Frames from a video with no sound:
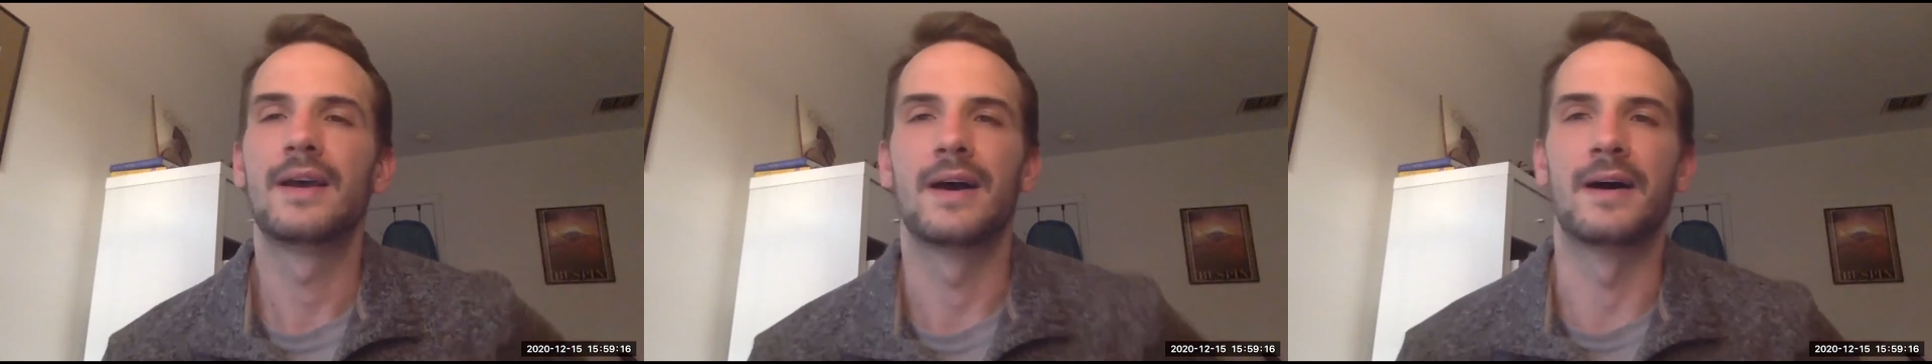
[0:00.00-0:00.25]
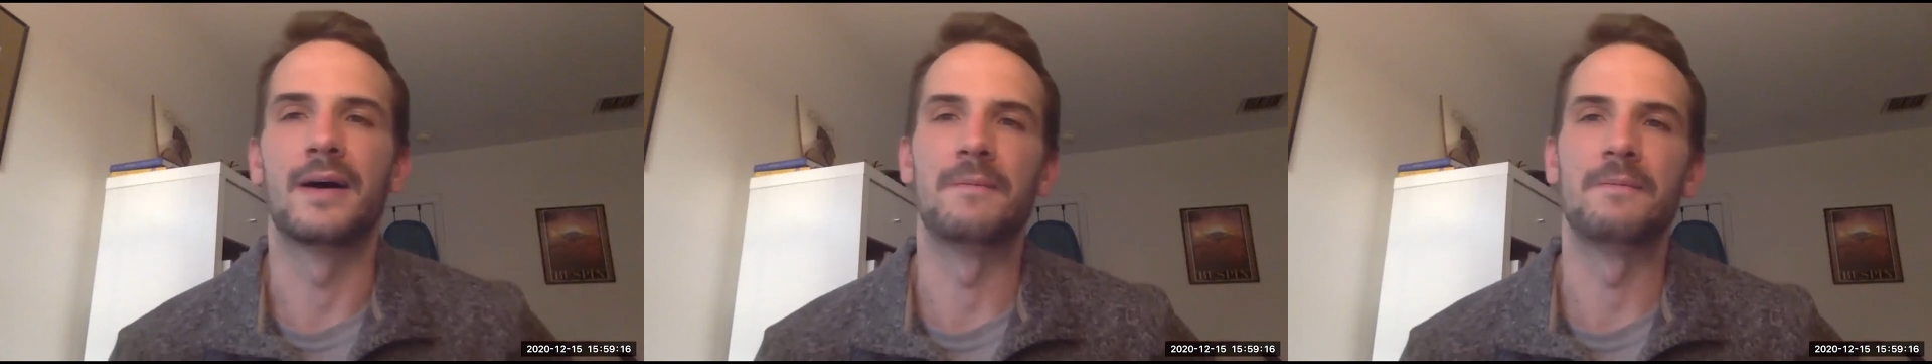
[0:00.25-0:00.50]

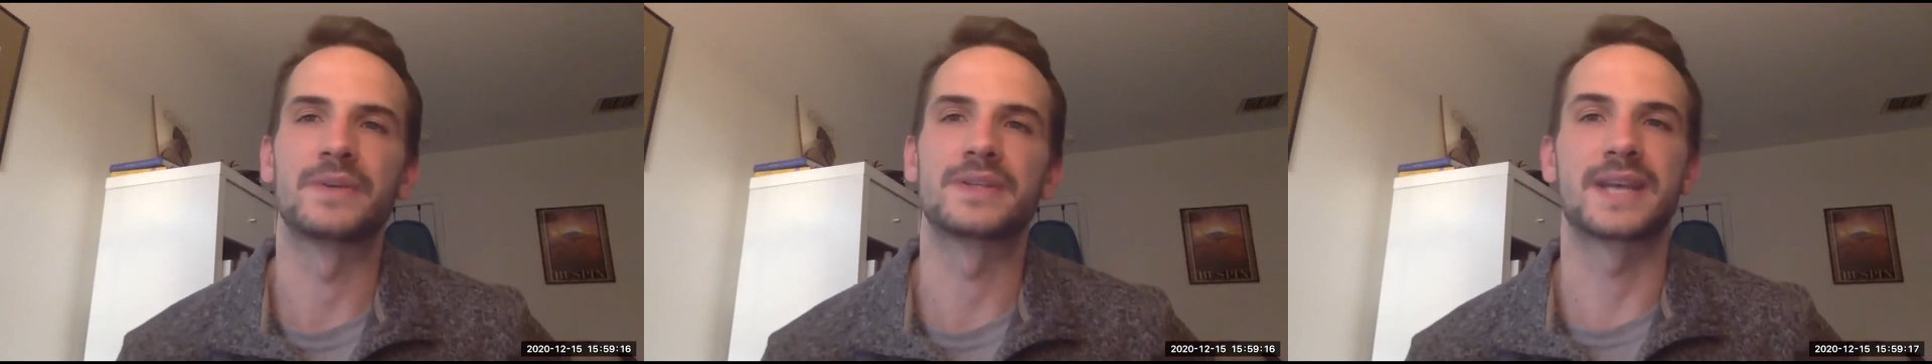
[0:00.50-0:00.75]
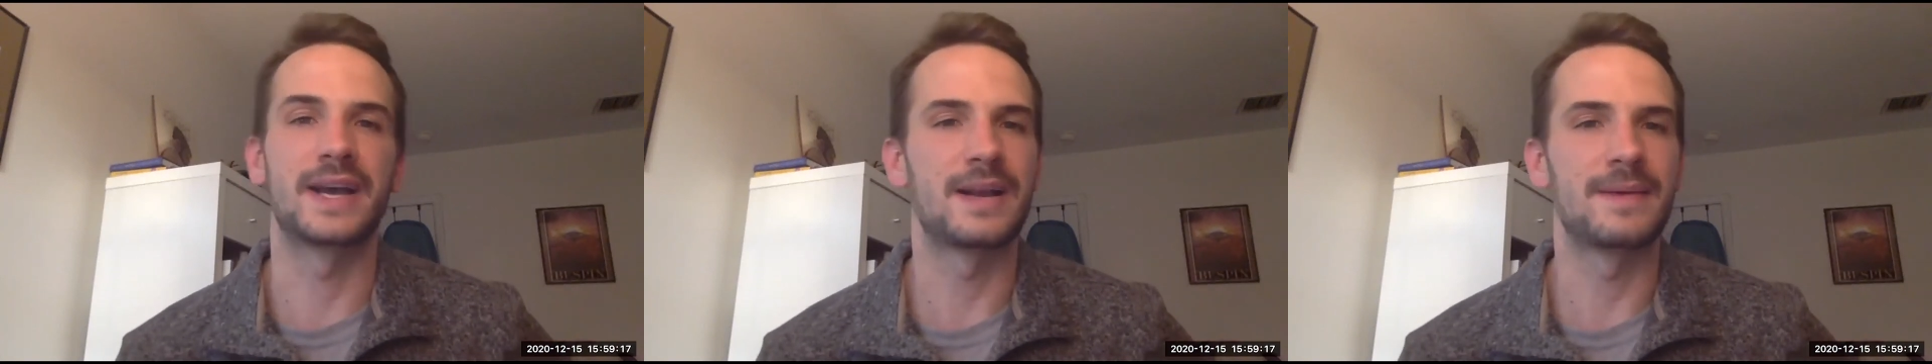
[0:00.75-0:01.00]
Um, but
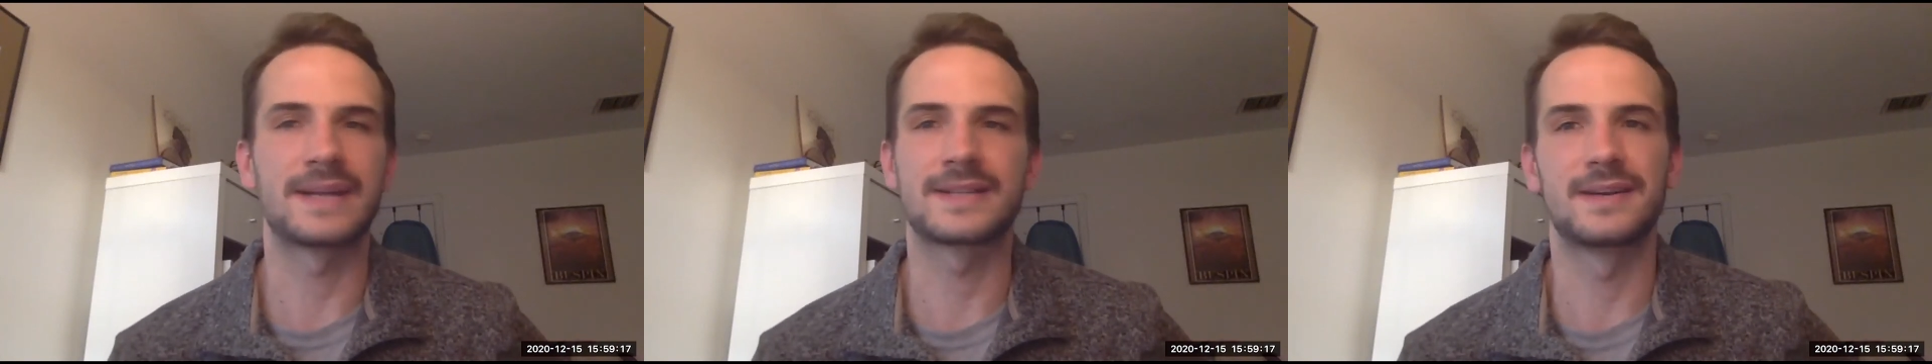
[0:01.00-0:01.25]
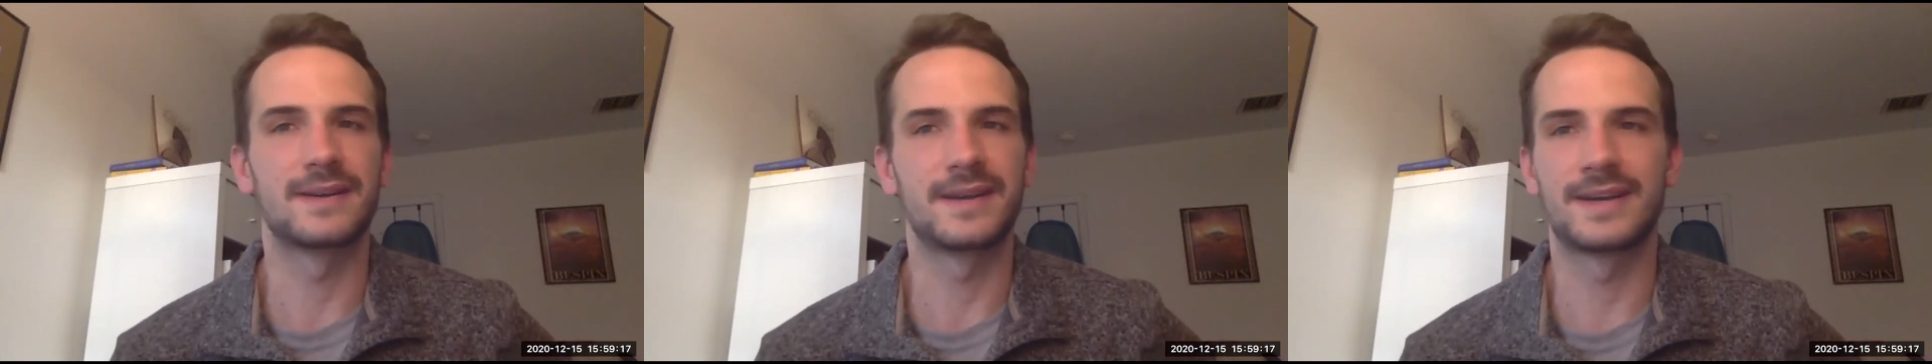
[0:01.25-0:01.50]

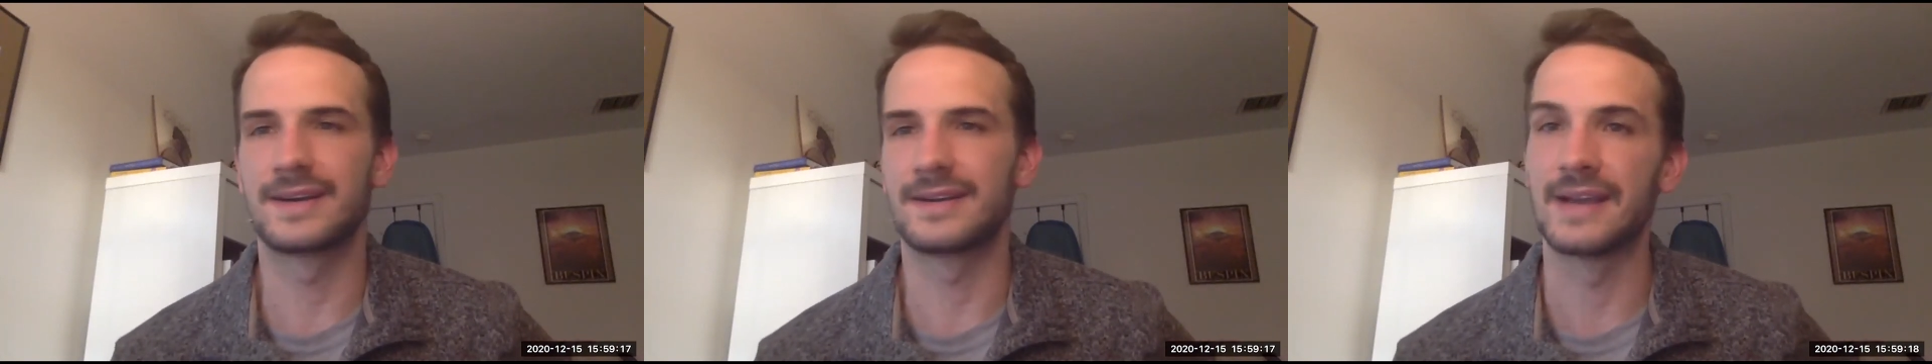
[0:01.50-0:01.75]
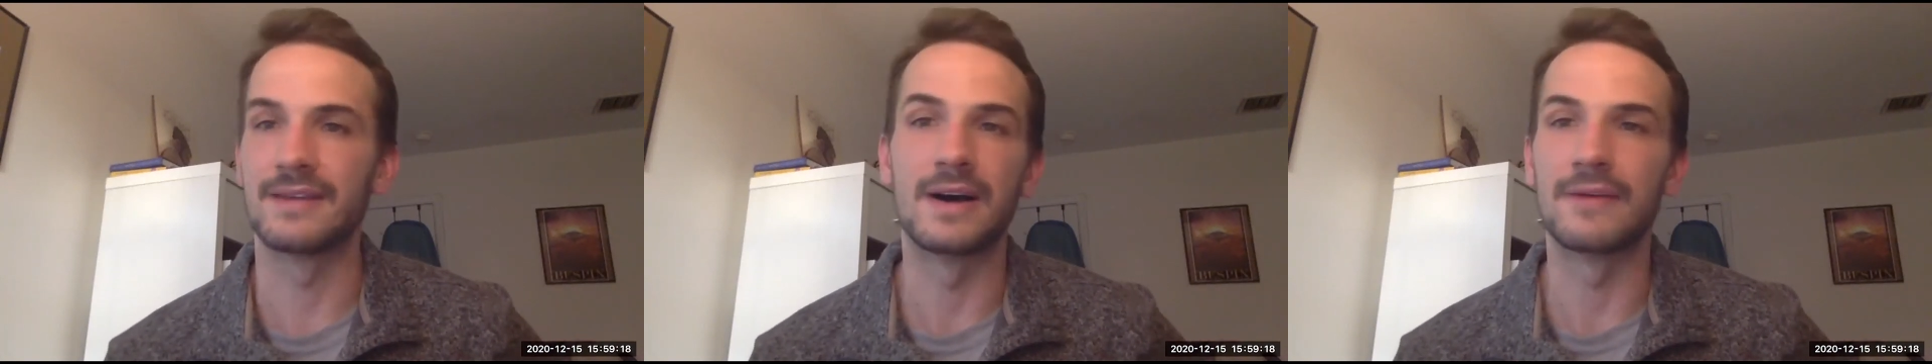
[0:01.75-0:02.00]
cyanobacteria,
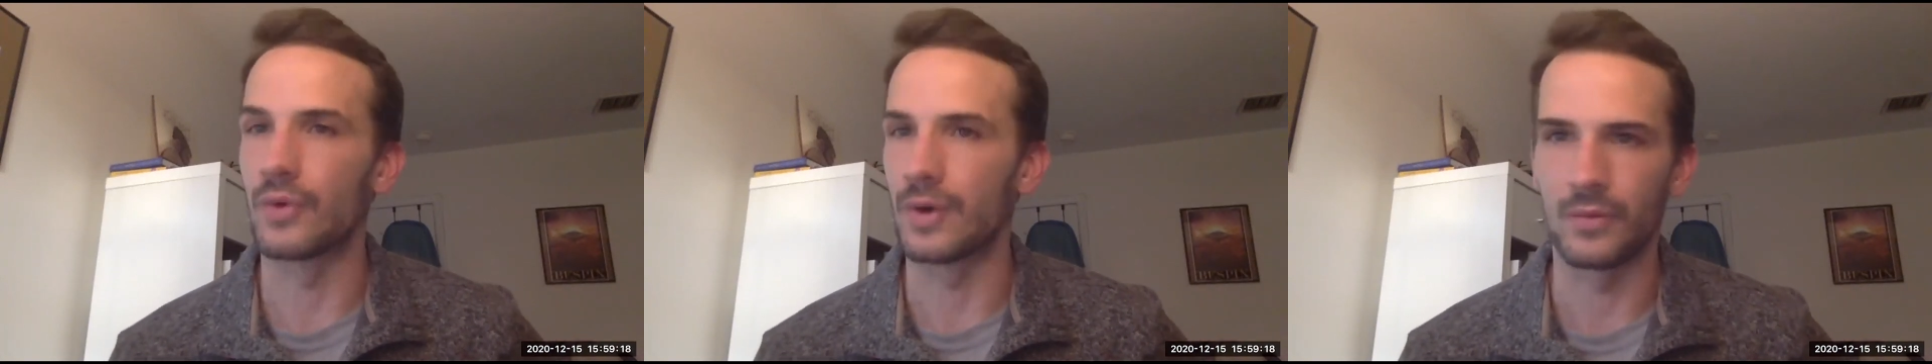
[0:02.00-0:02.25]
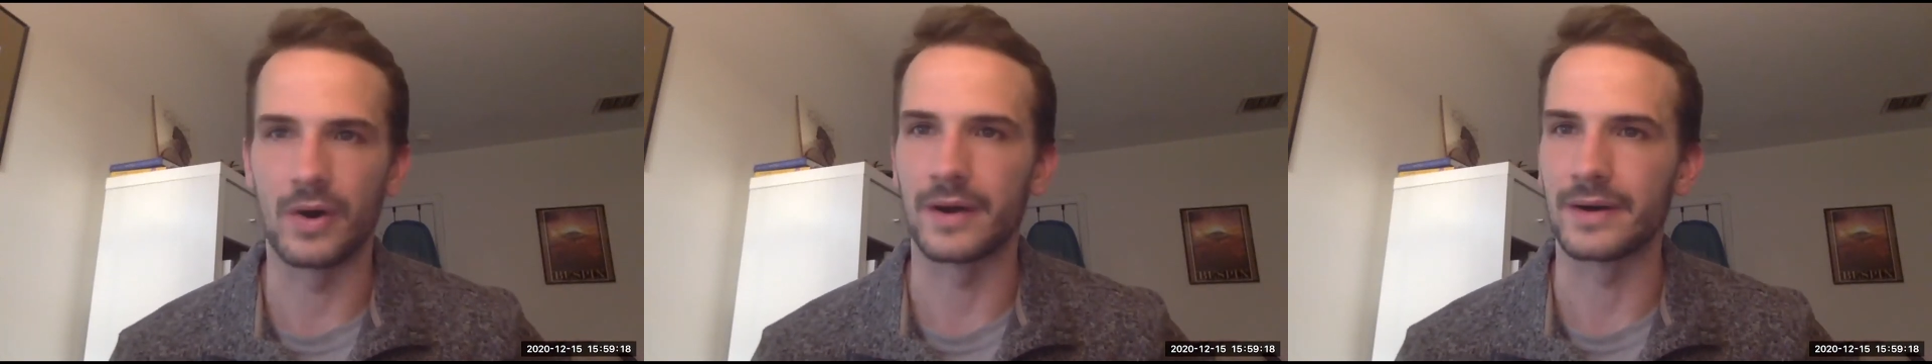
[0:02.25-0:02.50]
they love
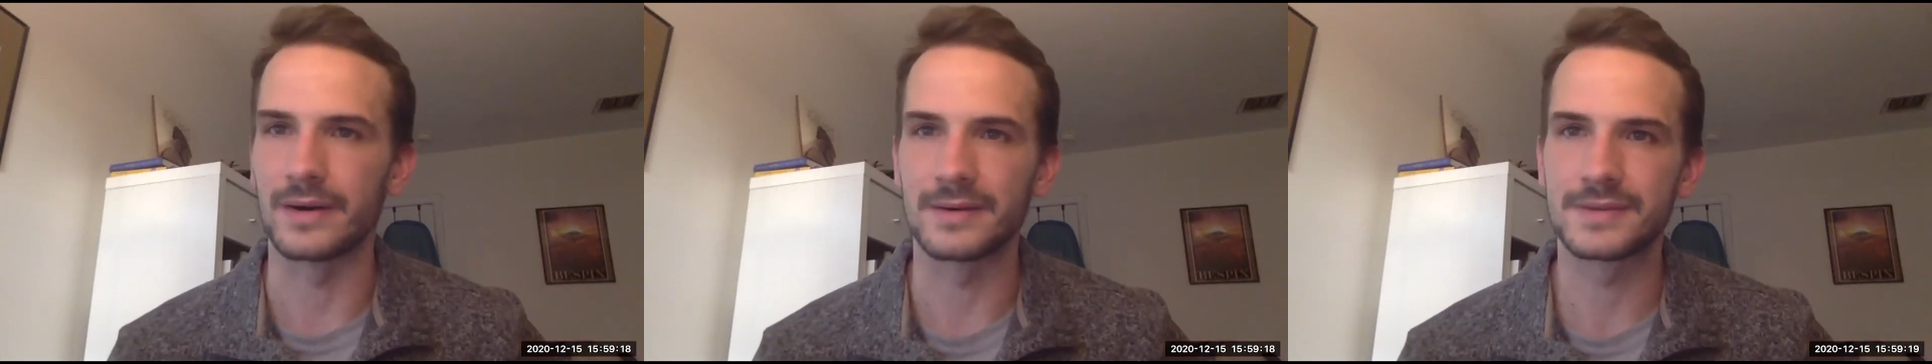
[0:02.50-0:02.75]
warm water.